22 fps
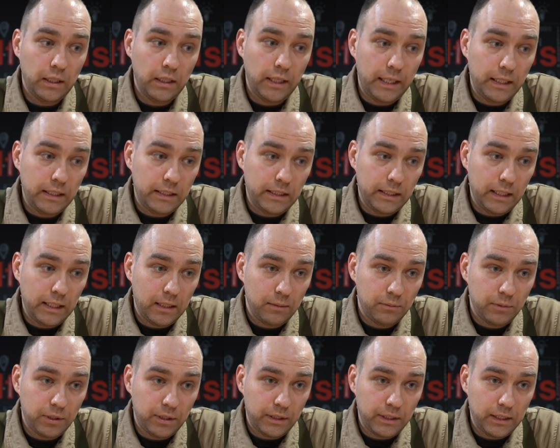
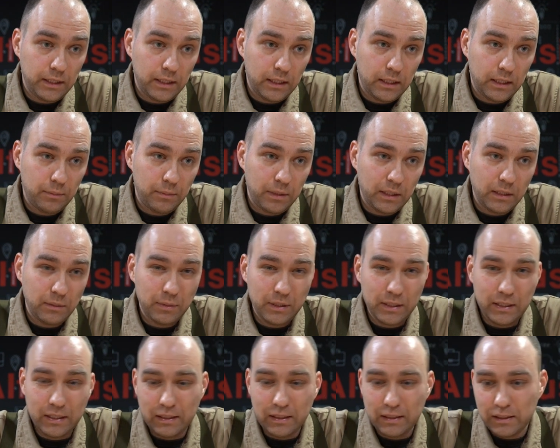ATMs here may
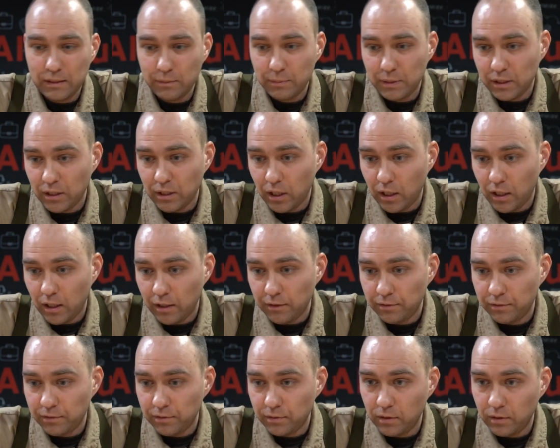be a little bit
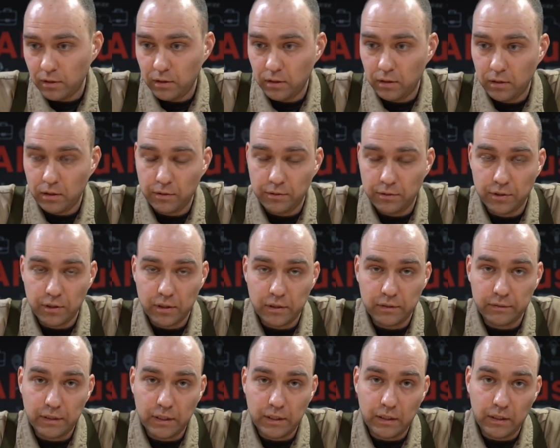off
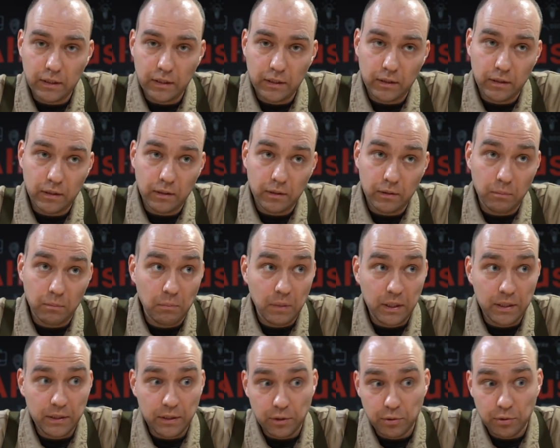serving
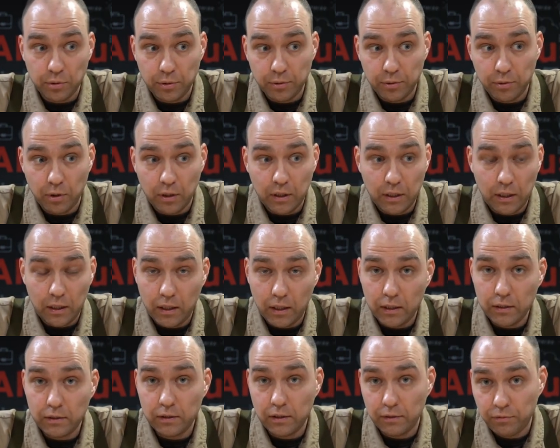money to your
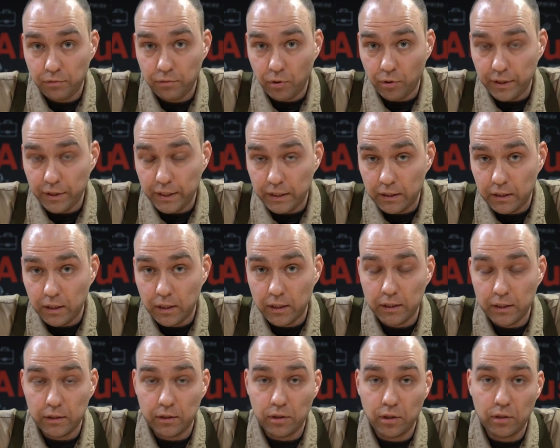card, a foreign
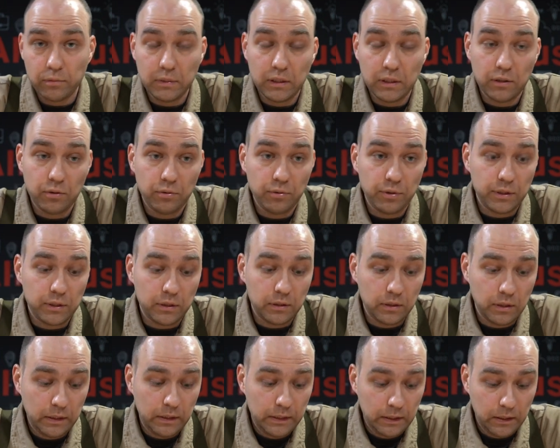card,
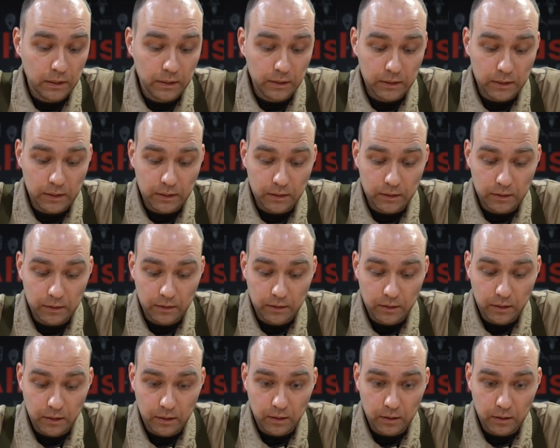non-Belarusian card, and